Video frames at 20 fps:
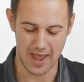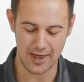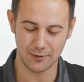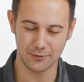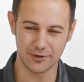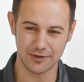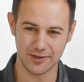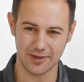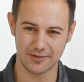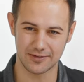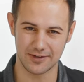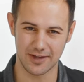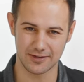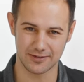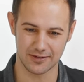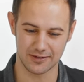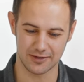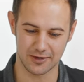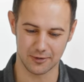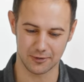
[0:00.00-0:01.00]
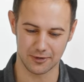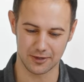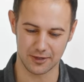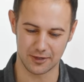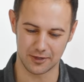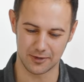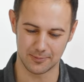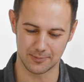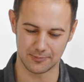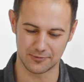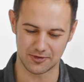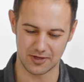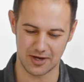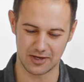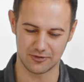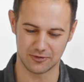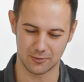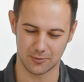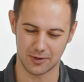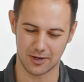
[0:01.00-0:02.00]
I don't think that's necessarily gonna
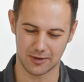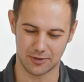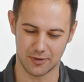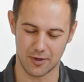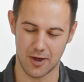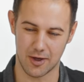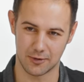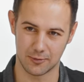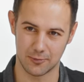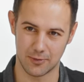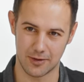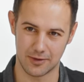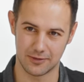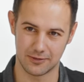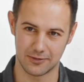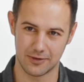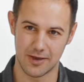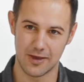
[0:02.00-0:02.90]
change what I thought it was.